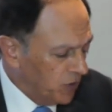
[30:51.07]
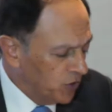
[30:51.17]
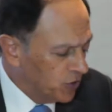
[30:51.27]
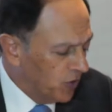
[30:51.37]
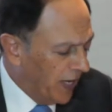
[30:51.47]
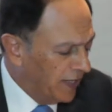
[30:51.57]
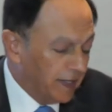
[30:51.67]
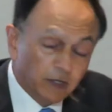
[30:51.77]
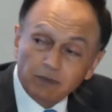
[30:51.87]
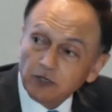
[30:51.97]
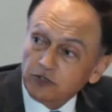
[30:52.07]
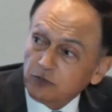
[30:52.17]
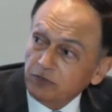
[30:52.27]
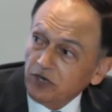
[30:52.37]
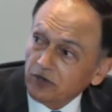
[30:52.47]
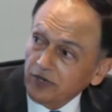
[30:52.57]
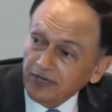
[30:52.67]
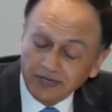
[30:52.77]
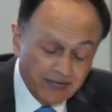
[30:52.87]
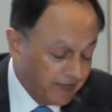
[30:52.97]
Just to highlight about this
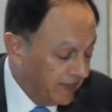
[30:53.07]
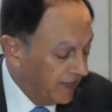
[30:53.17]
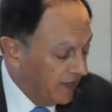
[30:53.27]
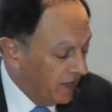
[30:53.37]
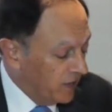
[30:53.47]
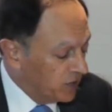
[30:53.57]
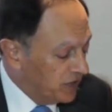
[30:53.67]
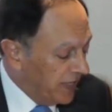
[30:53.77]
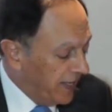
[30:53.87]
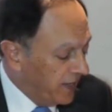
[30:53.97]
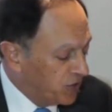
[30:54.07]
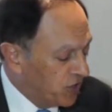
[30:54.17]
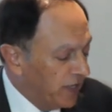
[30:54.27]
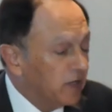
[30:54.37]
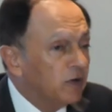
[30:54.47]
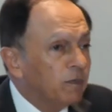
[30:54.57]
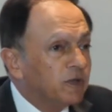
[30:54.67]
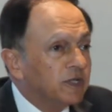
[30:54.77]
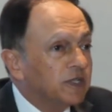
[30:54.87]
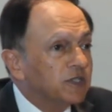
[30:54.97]
BRI again, today, China
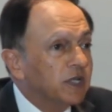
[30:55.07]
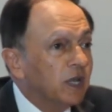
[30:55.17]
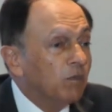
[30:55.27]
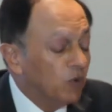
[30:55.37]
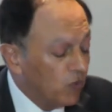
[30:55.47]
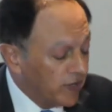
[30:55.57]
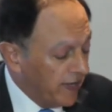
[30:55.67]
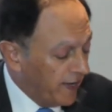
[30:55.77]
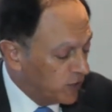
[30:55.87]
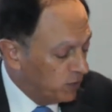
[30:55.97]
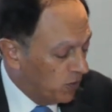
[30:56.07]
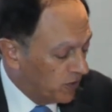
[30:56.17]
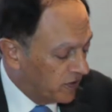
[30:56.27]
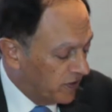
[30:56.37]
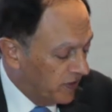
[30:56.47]
represents the number one export